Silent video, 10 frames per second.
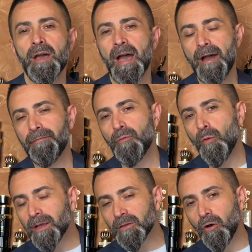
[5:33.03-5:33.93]
have
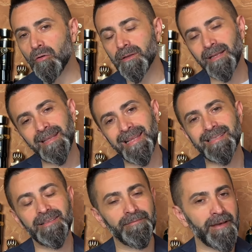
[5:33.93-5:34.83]
one con and
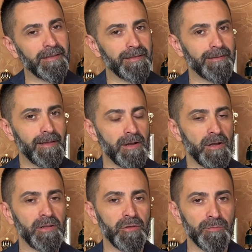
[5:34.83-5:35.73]
that's the fact that they're a
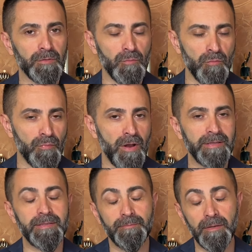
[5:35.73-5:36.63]
little bit more pricey,